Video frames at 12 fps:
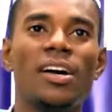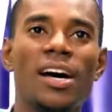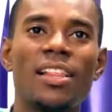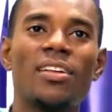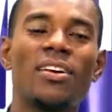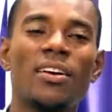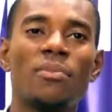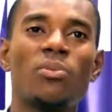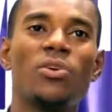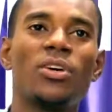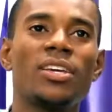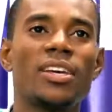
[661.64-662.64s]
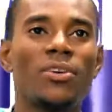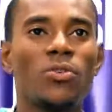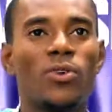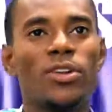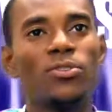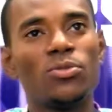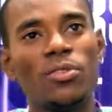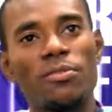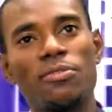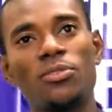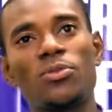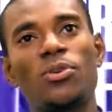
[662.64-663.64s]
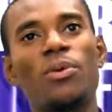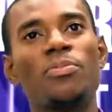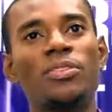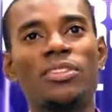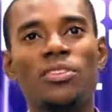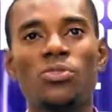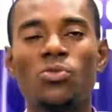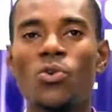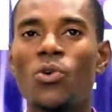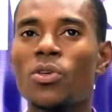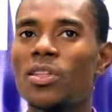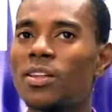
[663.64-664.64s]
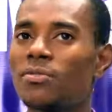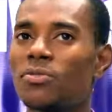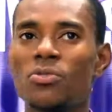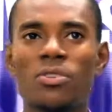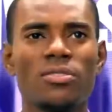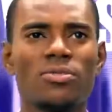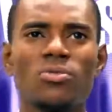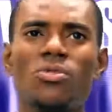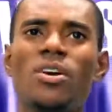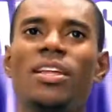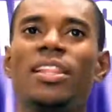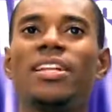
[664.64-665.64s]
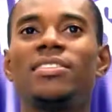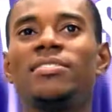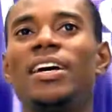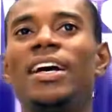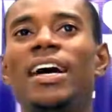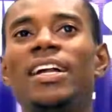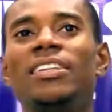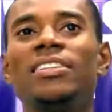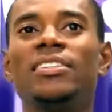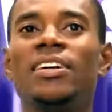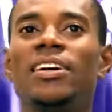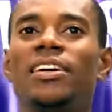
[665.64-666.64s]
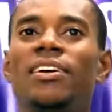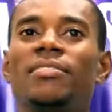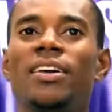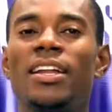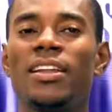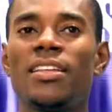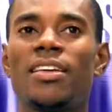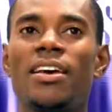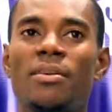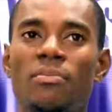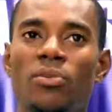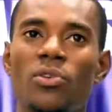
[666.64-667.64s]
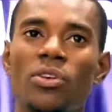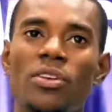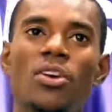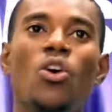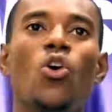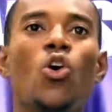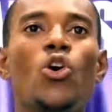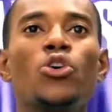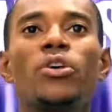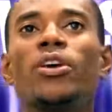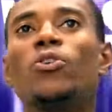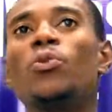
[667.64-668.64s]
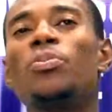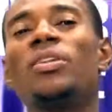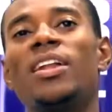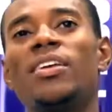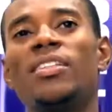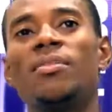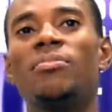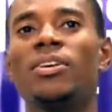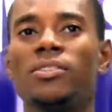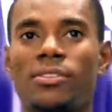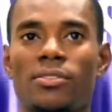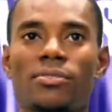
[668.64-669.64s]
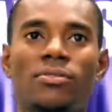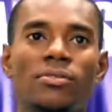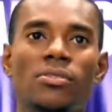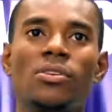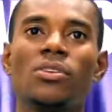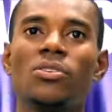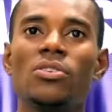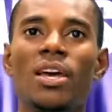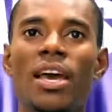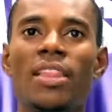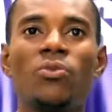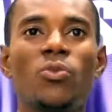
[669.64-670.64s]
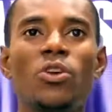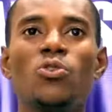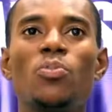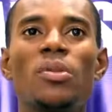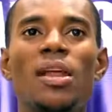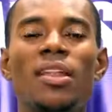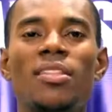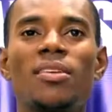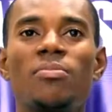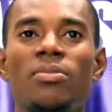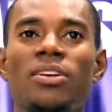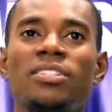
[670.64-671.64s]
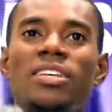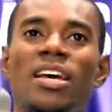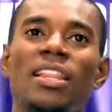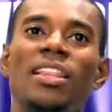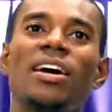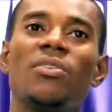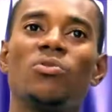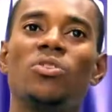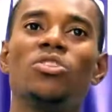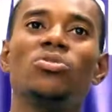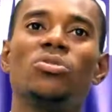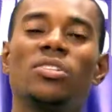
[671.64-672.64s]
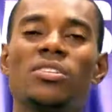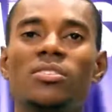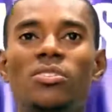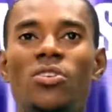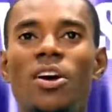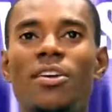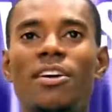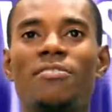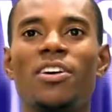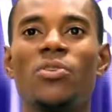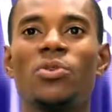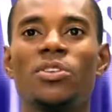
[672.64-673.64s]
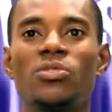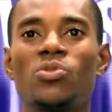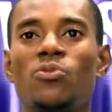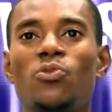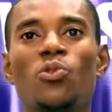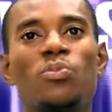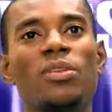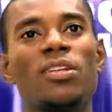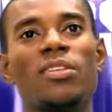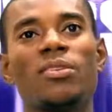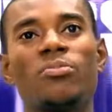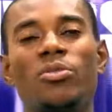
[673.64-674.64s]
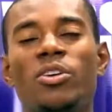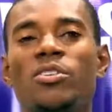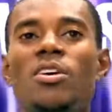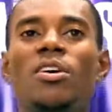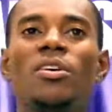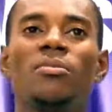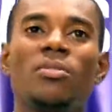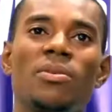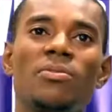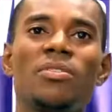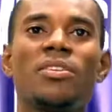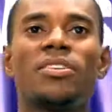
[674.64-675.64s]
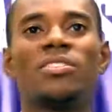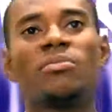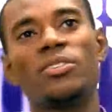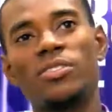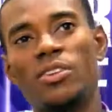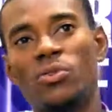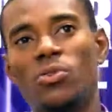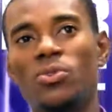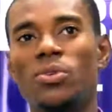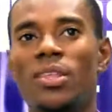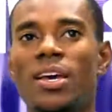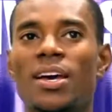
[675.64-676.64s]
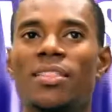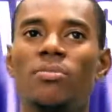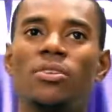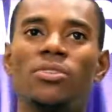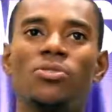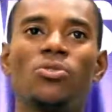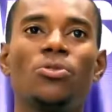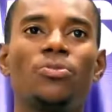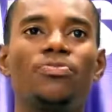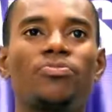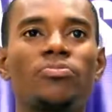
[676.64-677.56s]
other employee can go and do the photocopies and do all that for. And so that is like adding another employee. Or you can open another branch. And when you open another branch, that reduces your arrival rate. So if you open another branch, maybe customers can go to the other branch. So